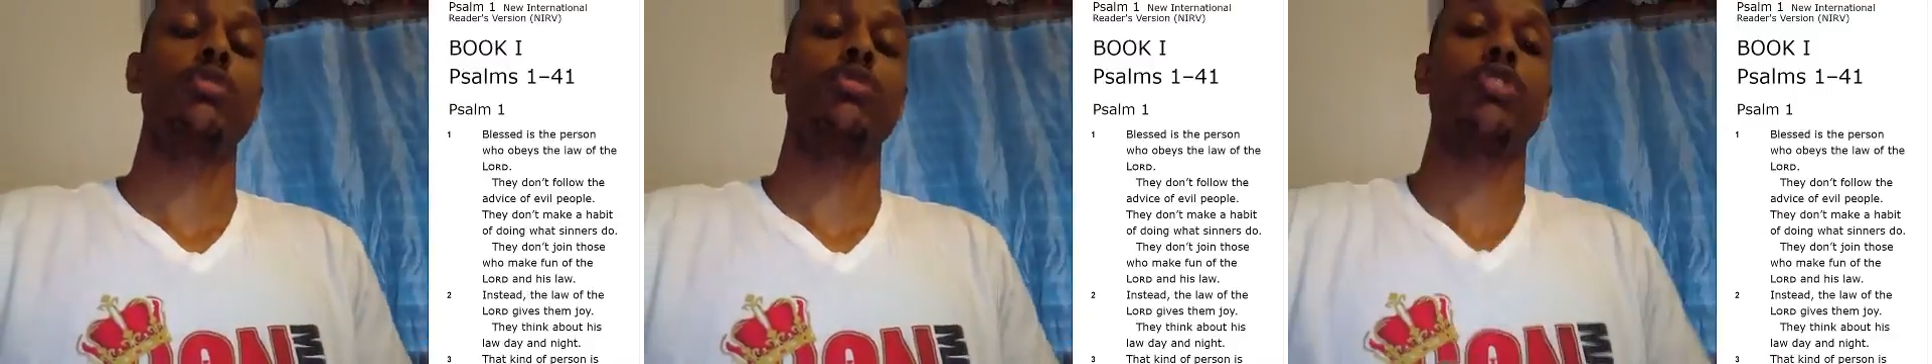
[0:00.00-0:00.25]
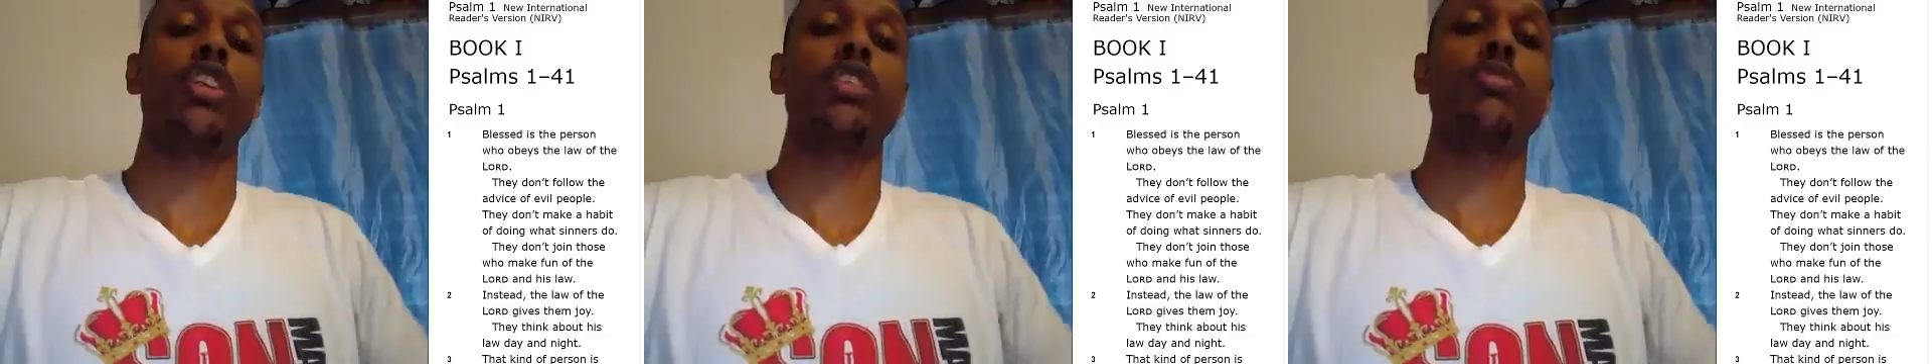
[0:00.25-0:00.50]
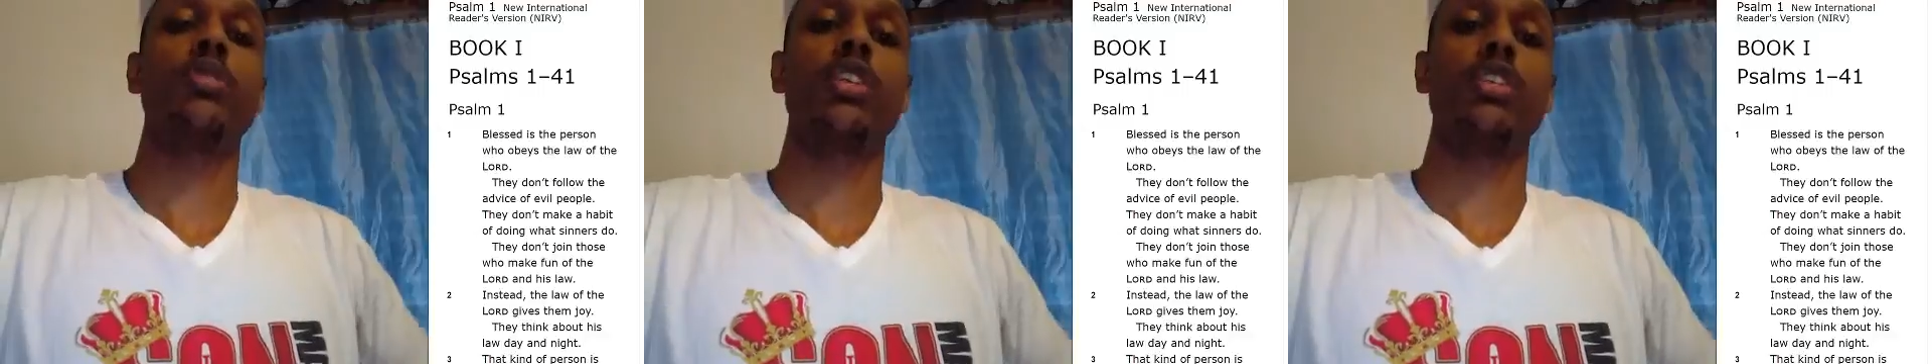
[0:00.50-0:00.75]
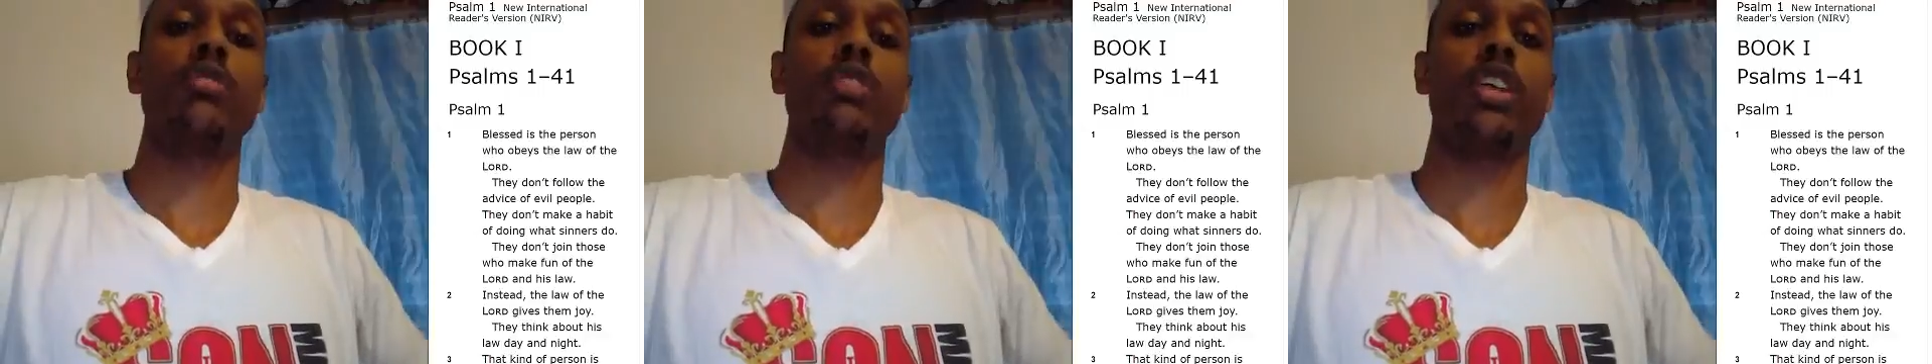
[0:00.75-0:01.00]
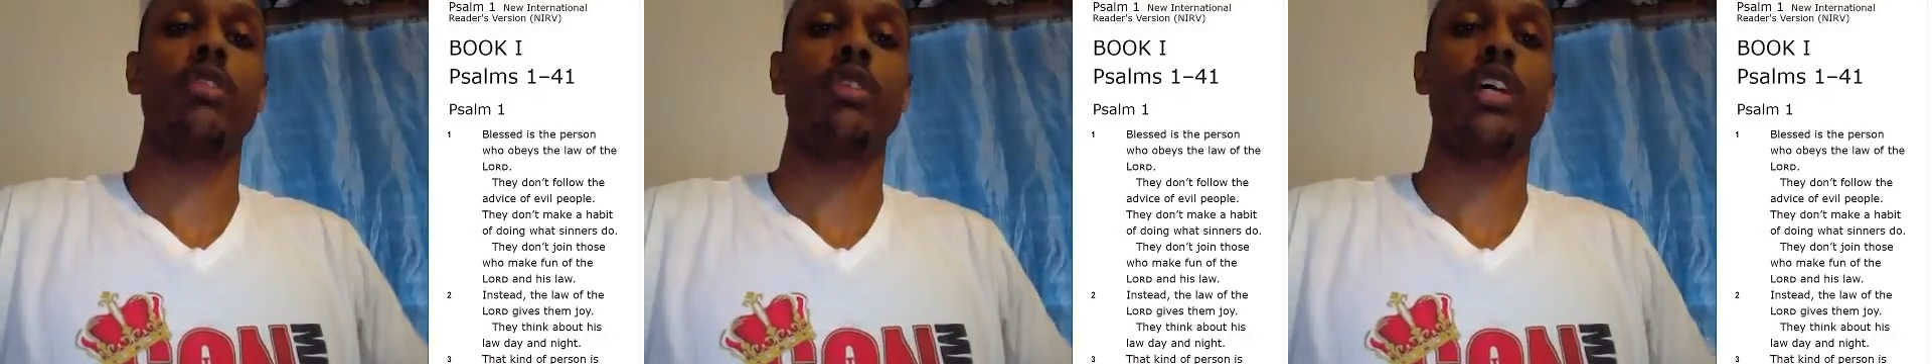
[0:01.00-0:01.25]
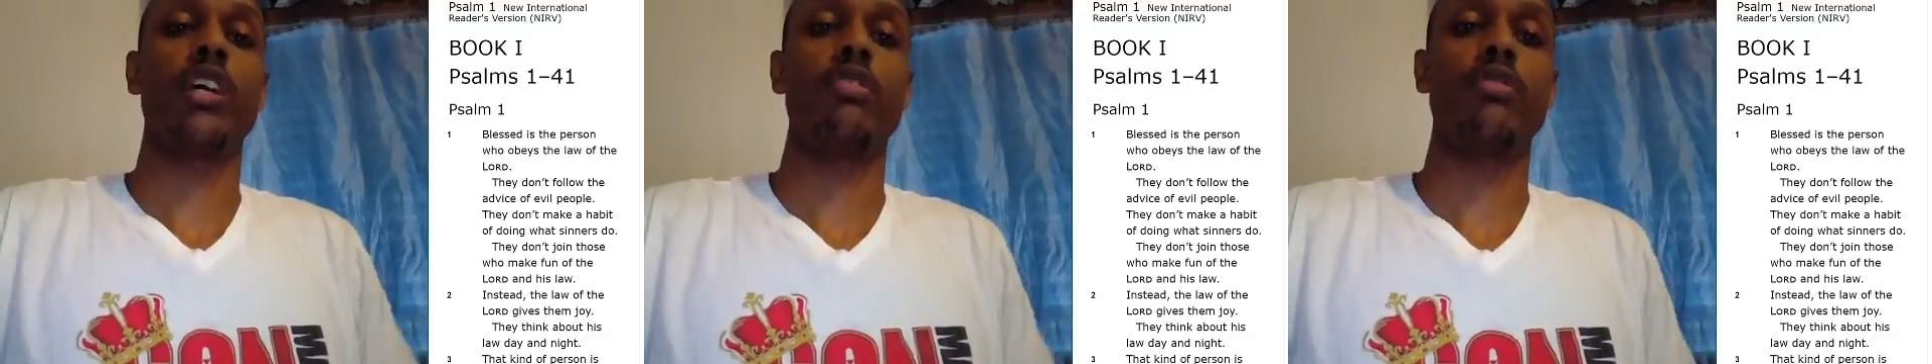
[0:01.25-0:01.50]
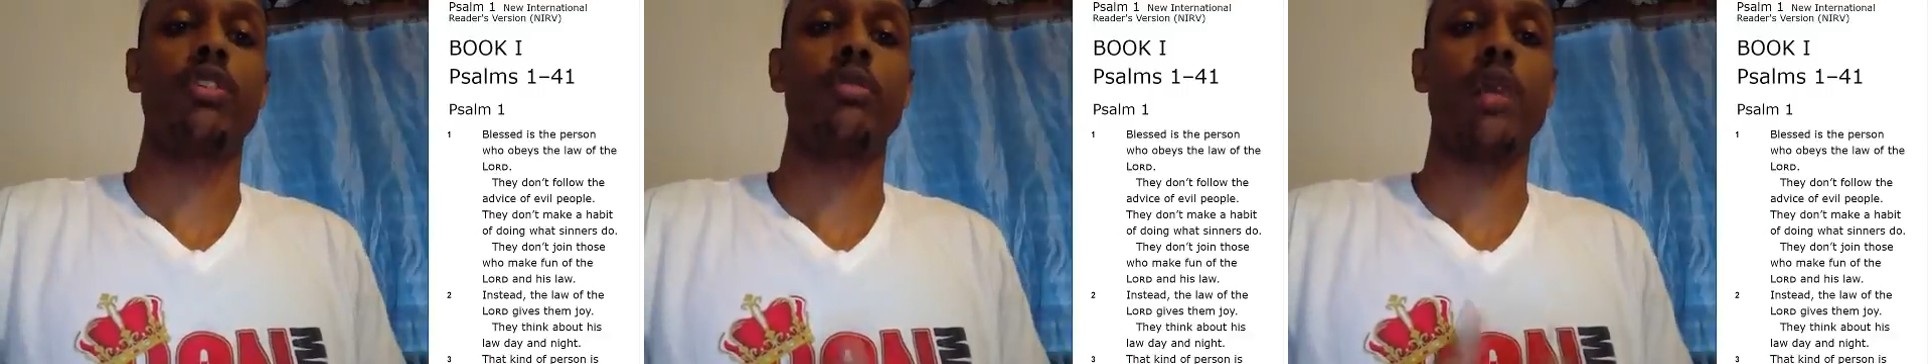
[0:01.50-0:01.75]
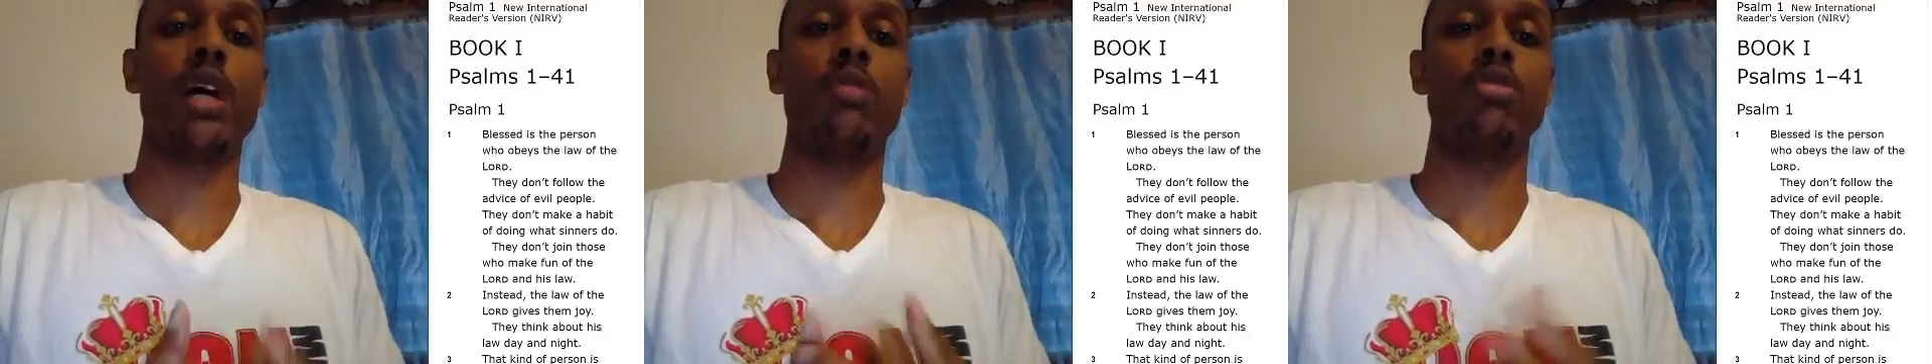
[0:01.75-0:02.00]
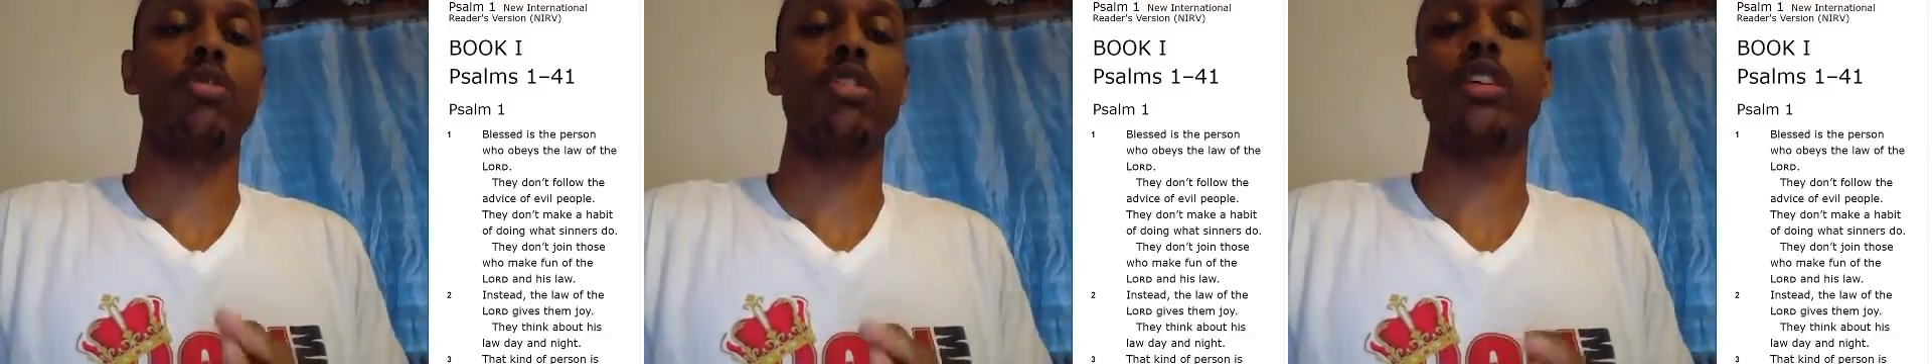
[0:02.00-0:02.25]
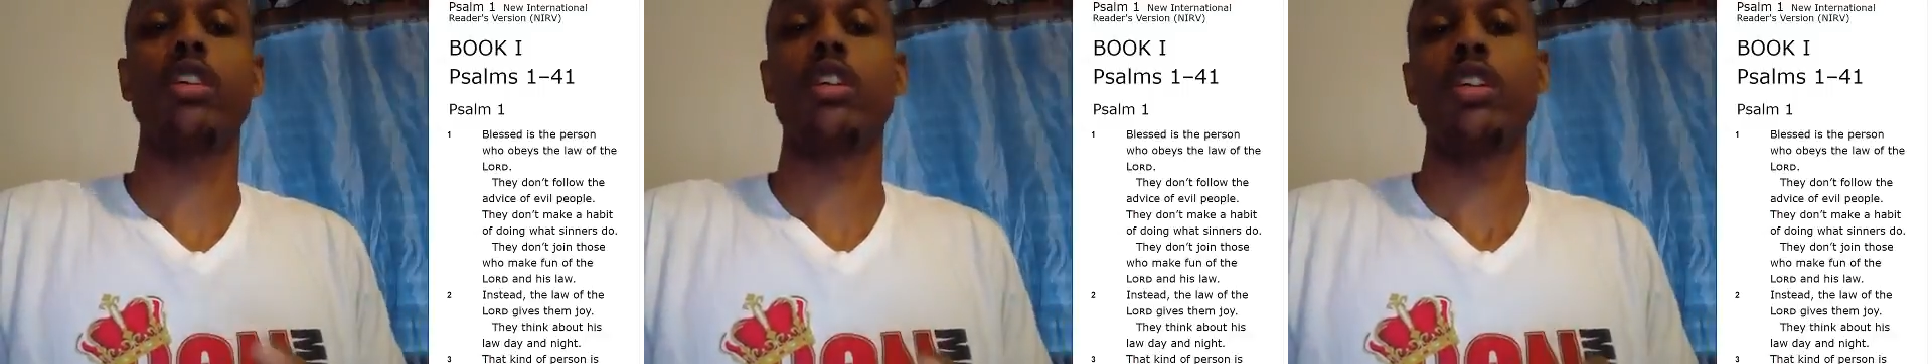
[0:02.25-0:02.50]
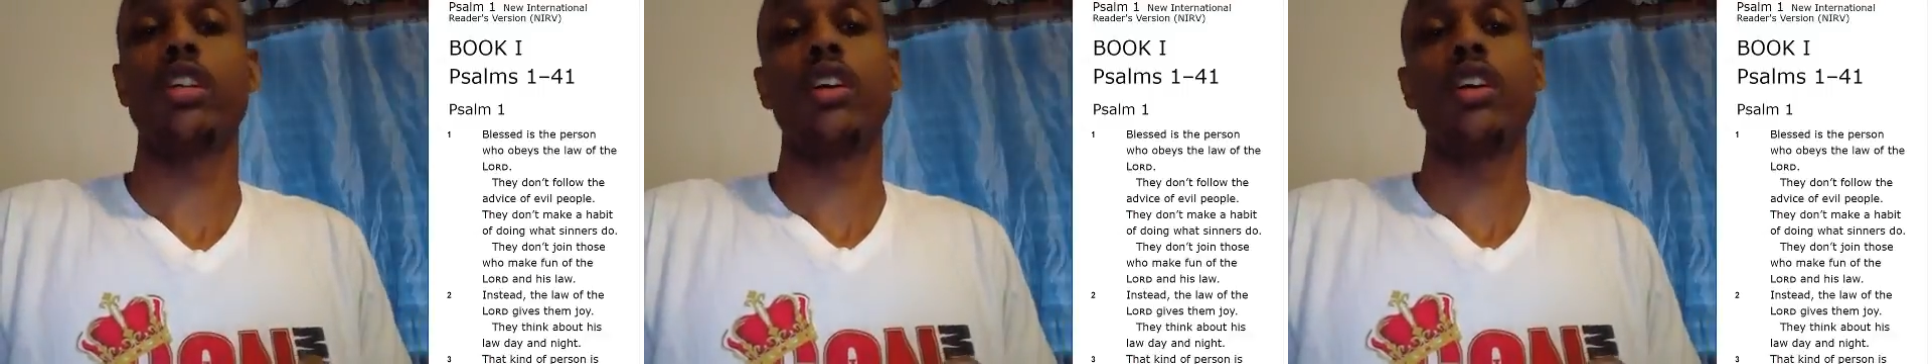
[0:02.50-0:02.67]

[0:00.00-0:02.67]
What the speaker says: before this book in the way that we have the Bible ordered,